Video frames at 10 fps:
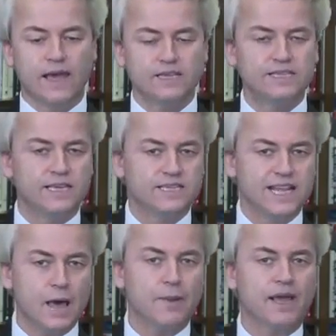as the
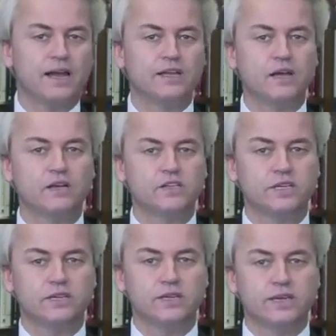Islamic
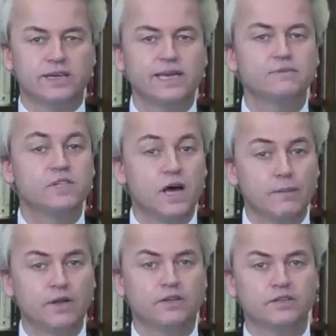ideology keeps
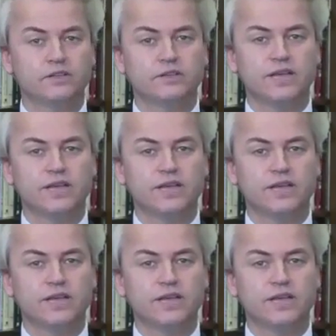dominant